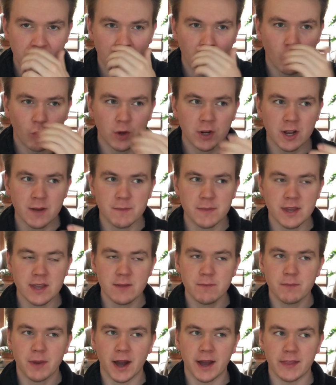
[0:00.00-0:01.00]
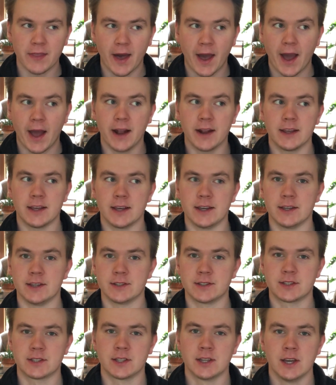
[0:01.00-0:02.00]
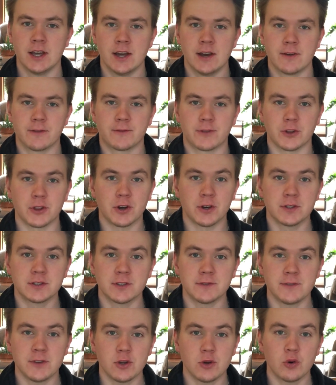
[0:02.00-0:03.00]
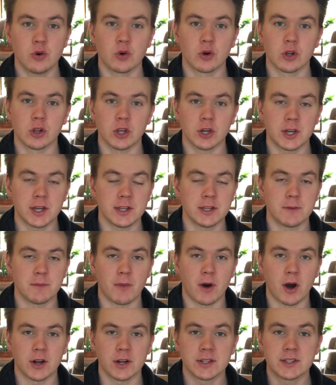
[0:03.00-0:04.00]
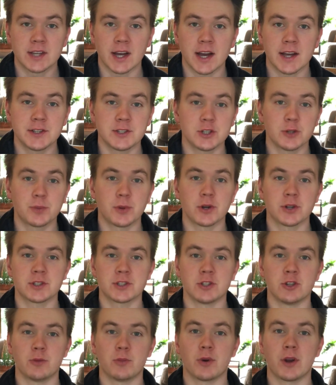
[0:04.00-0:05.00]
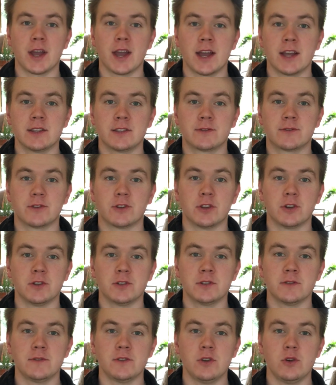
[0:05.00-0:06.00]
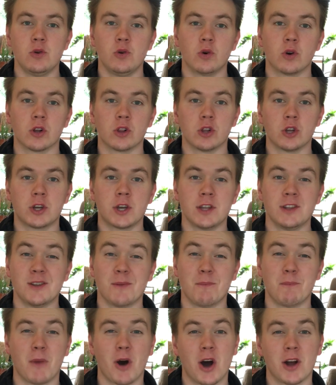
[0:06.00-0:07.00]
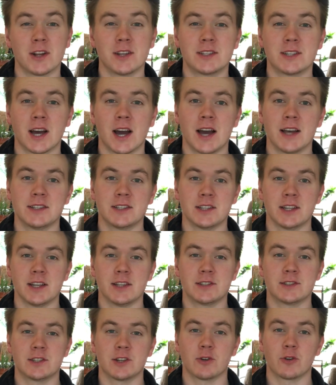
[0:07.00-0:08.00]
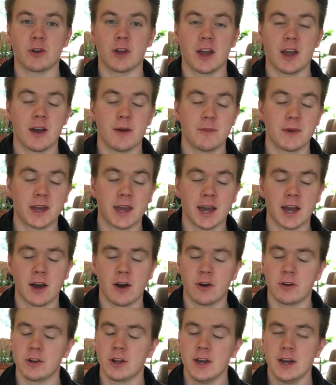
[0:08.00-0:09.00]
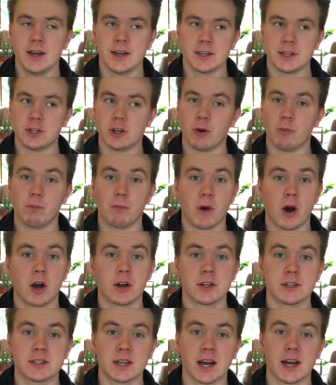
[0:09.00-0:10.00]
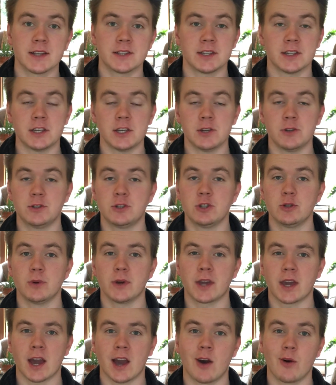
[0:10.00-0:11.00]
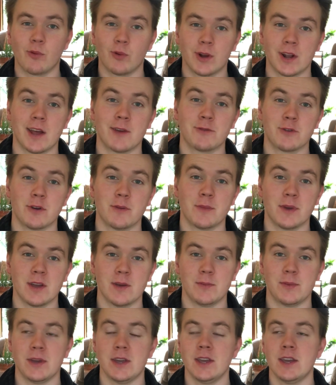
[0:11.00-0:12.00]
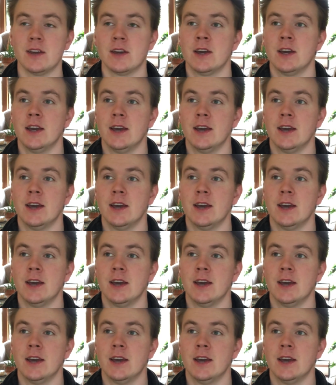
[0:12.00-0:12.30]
what I mean by that is, for those of you who are looking to monetize your personal brands, for those of you who are looking to monetize an Instagram account, monetize a YouTube account, whatever it may be,